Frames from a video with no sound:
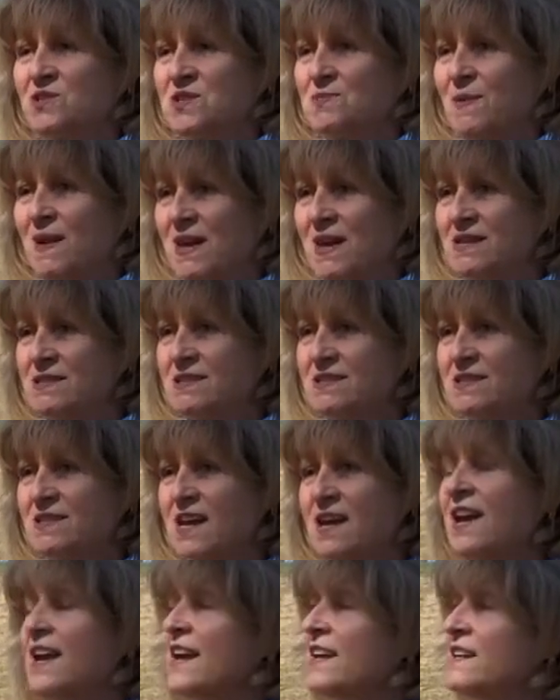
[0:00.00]
space.
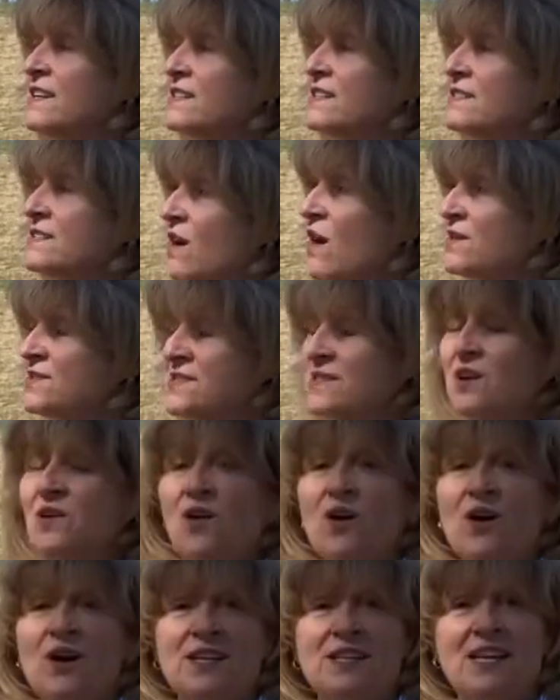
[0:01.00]
And it's also
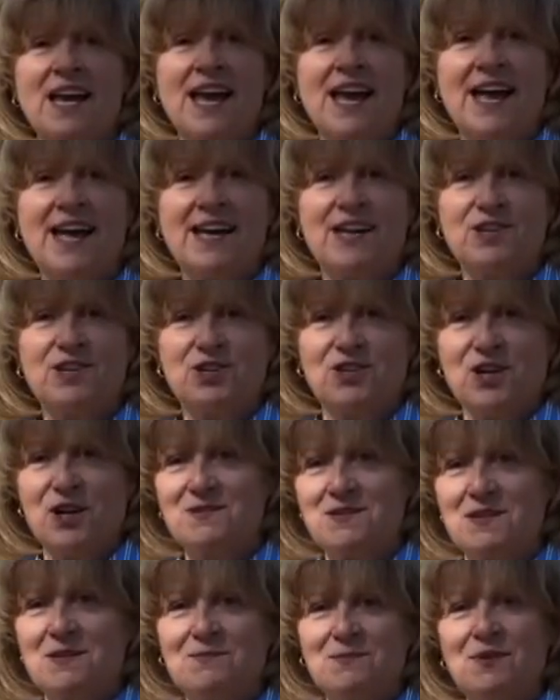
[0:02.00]
on the edge
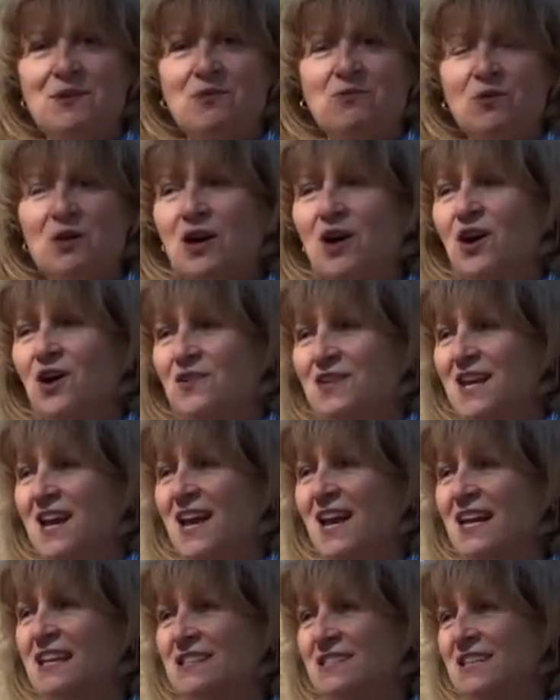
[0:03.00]
of something we call the
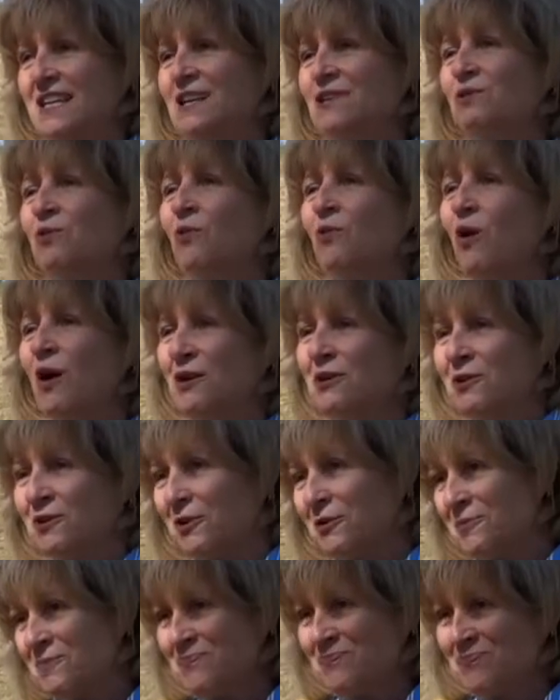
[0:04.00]
18th
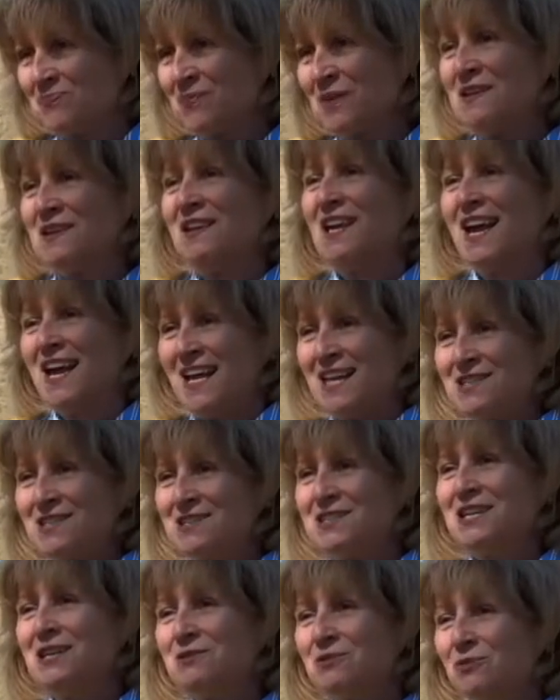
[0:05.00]
Wonder. The
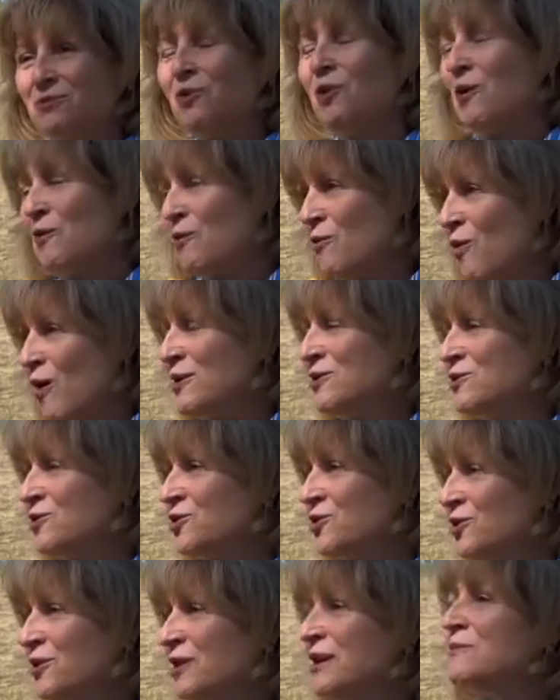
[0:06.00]
18th
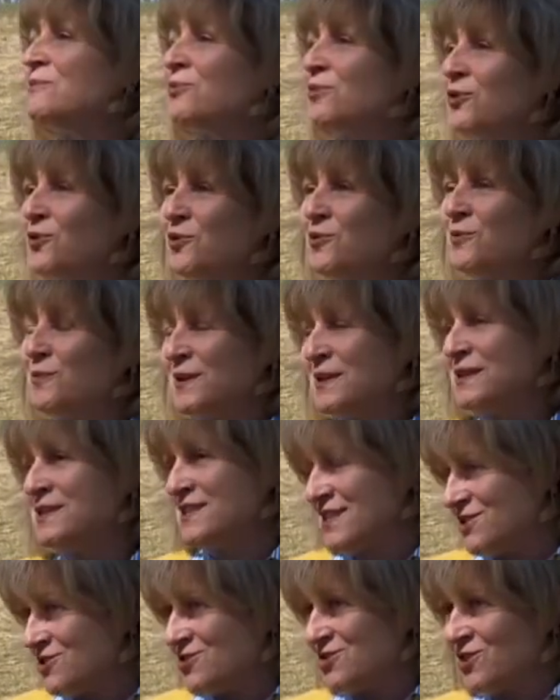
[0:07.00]
Wonder Improvement
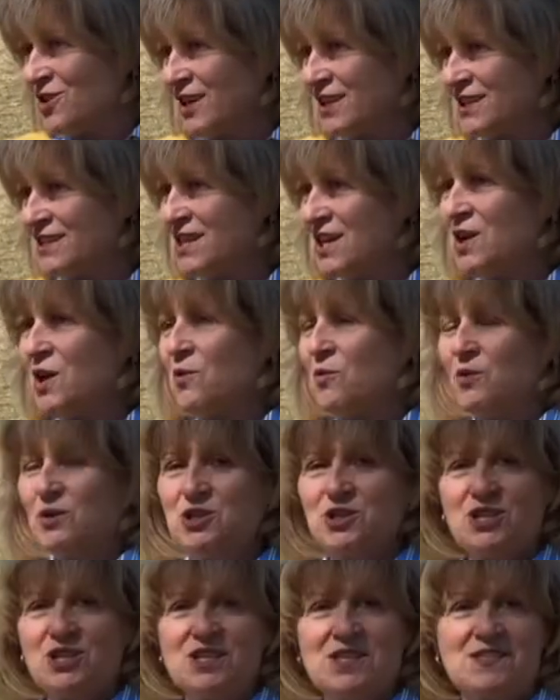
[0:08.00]
District,
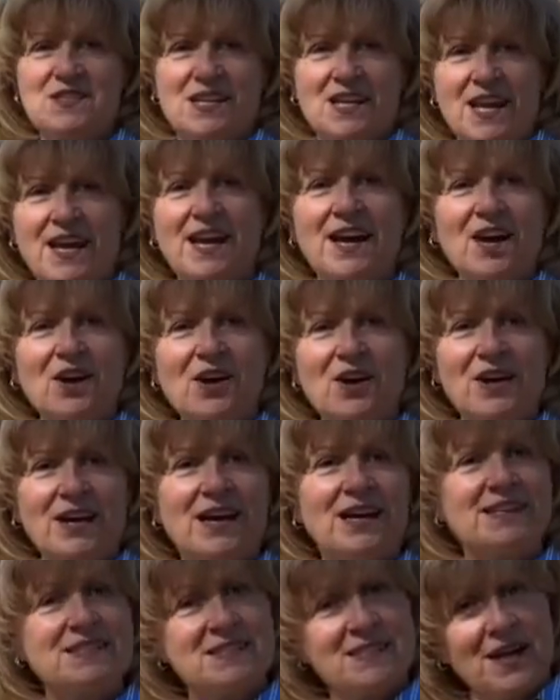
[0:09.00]
which is an
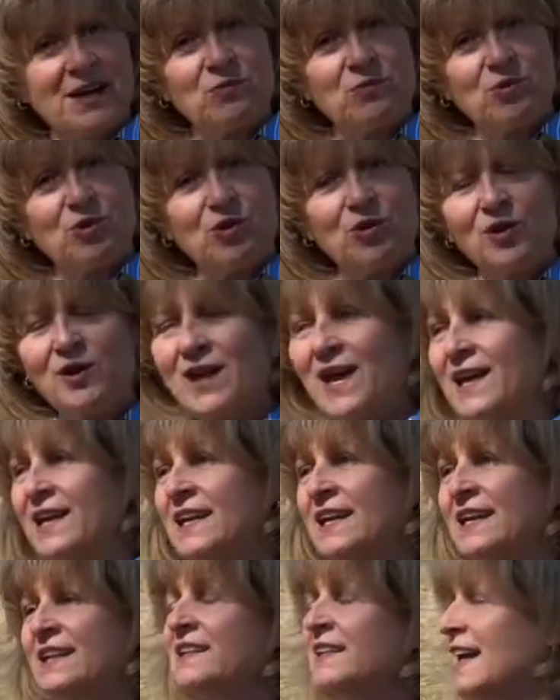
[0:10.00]
area, it's like we're
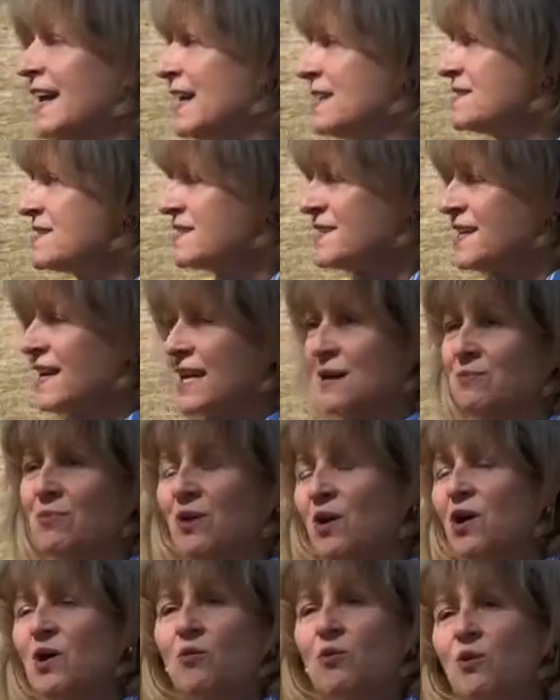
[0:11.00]
creating a landscape
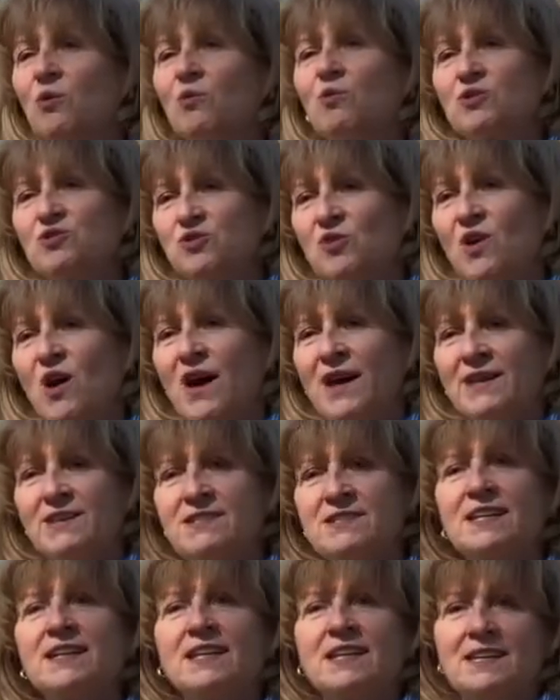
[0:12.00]
where we're trying
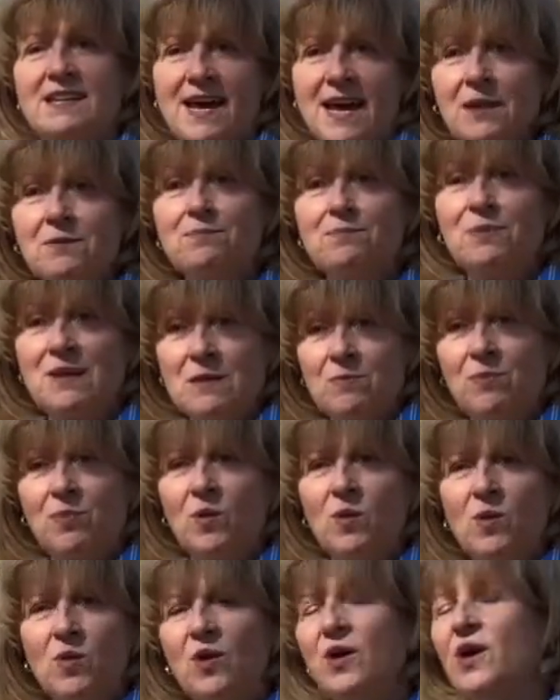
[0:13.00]
to connect
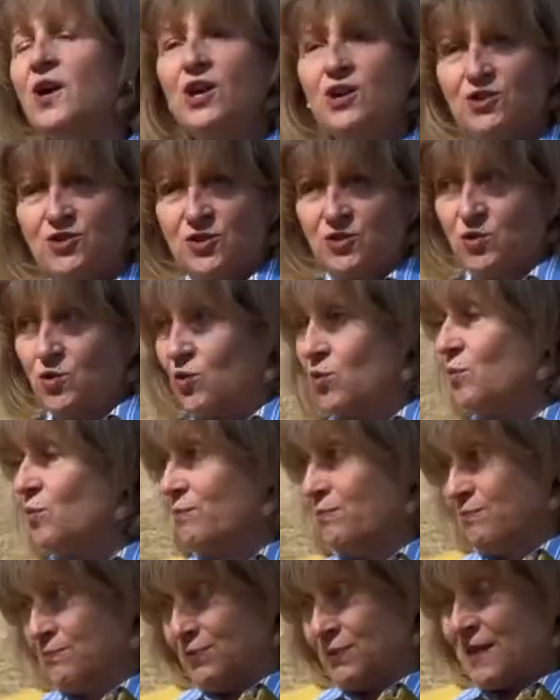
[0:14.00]
people to
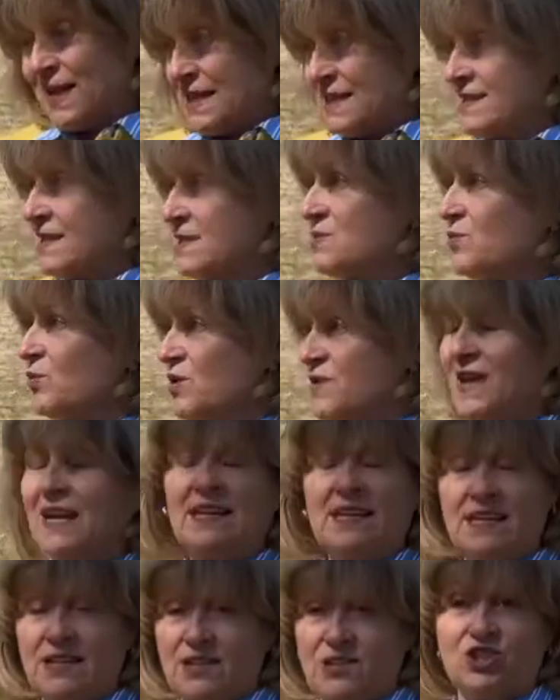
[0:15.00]
places where they
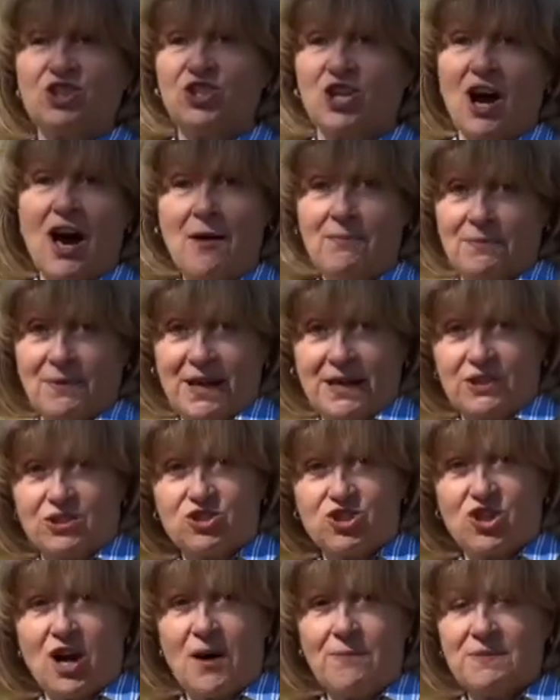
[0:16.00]
need to shop, like the
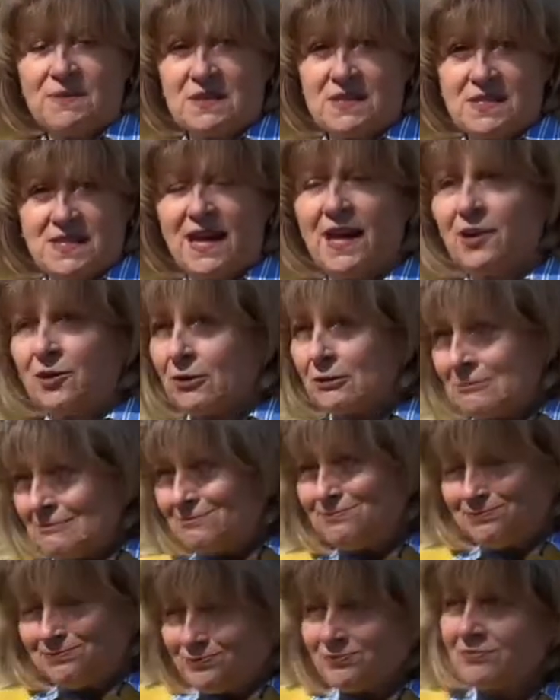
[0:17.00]
shopping center
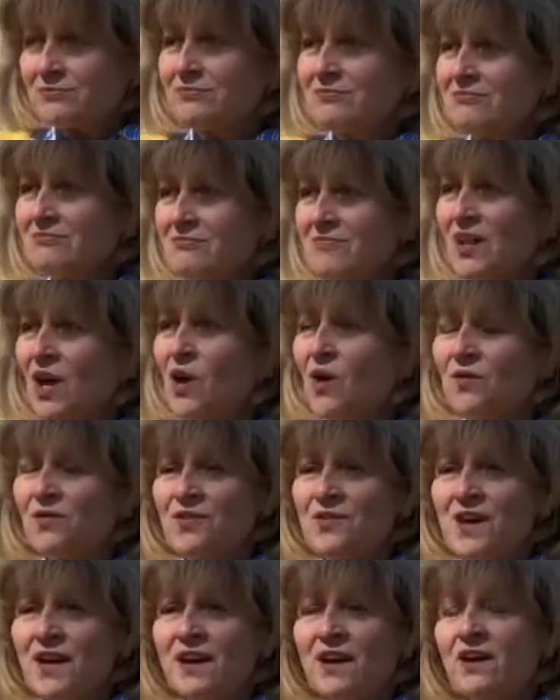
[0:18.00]

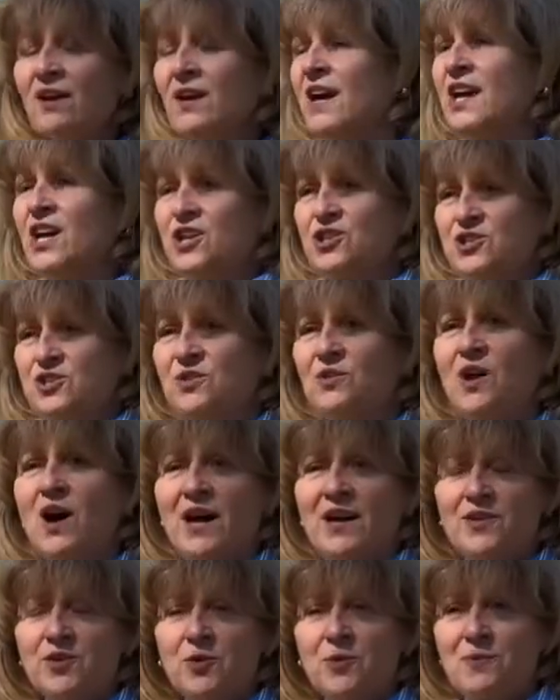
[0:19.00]
over there, to
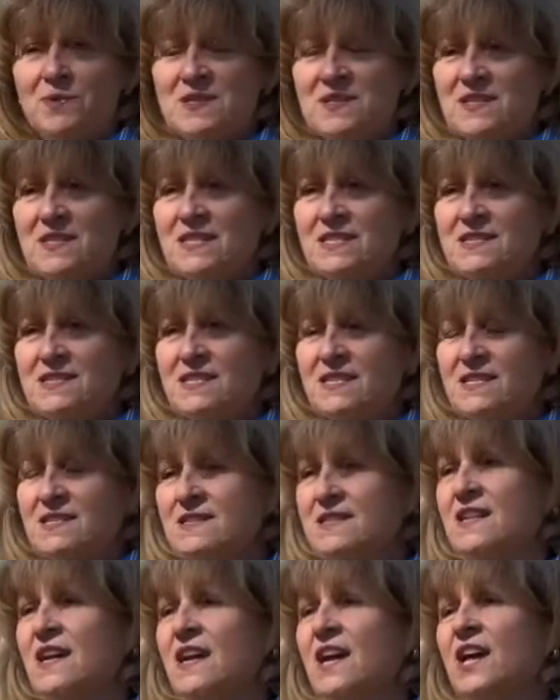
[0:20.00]
other
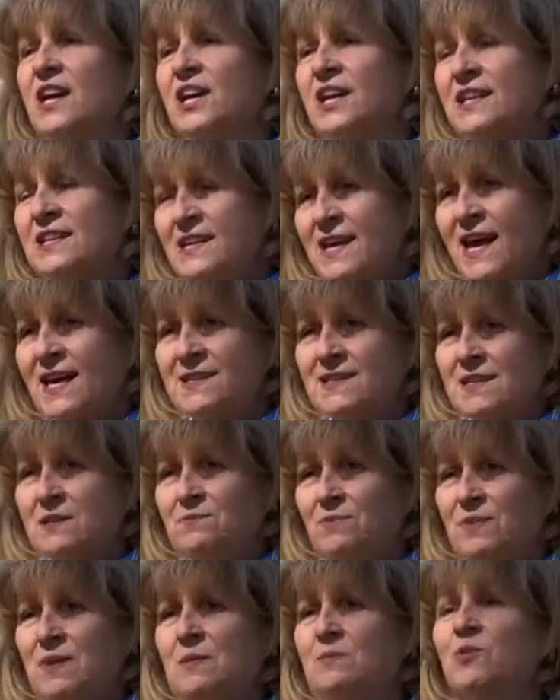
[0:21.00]
businesses, connecting
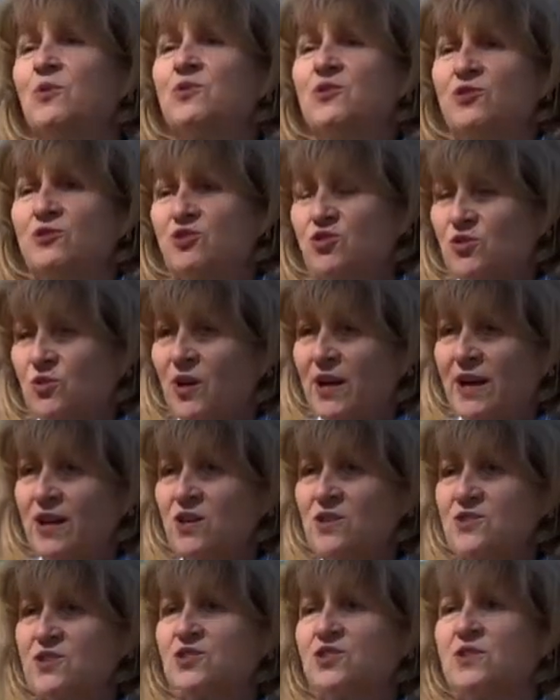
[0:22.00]
people to
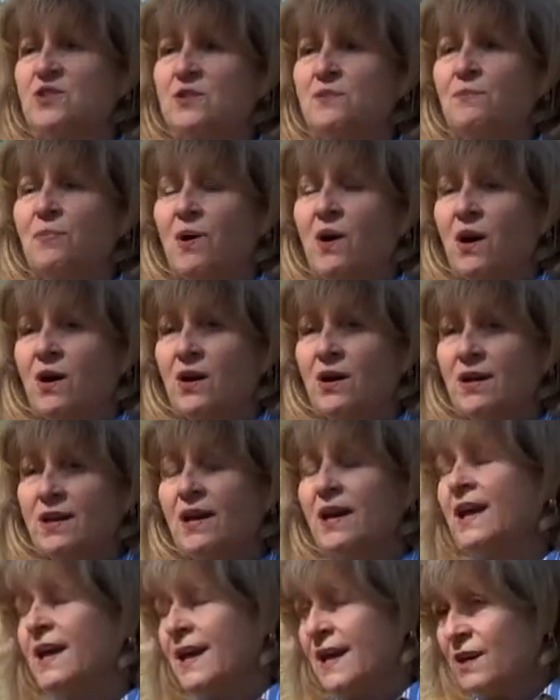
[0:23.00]
trails, to the park,
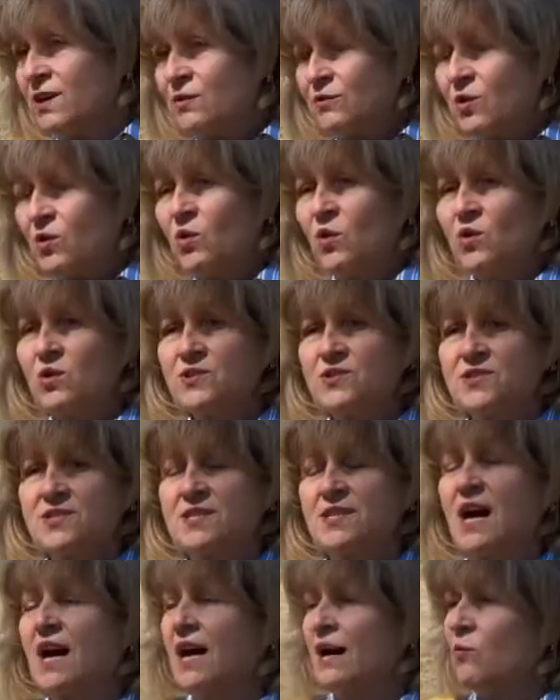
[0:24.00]
and of course,
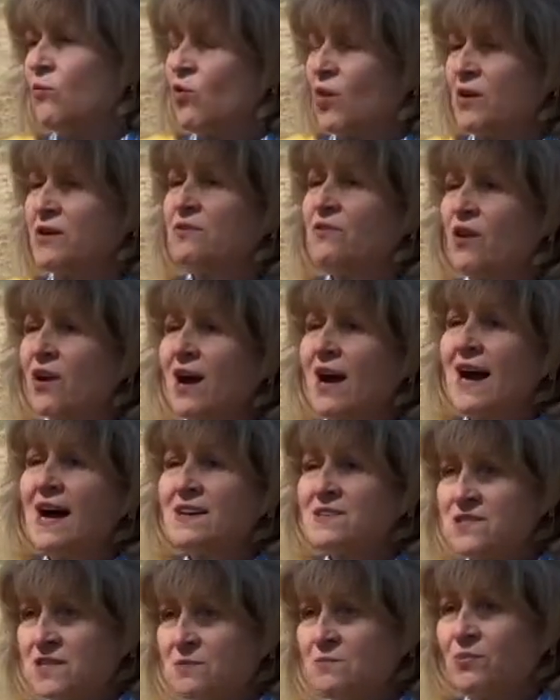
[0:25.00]
one of our
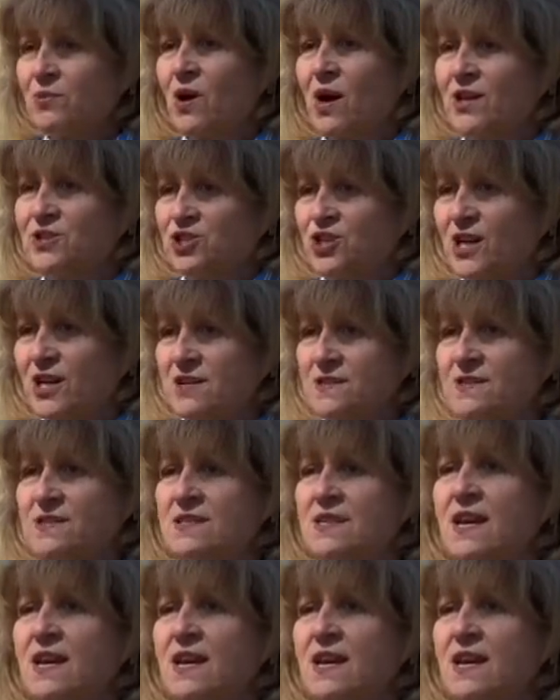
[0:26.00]
housing projects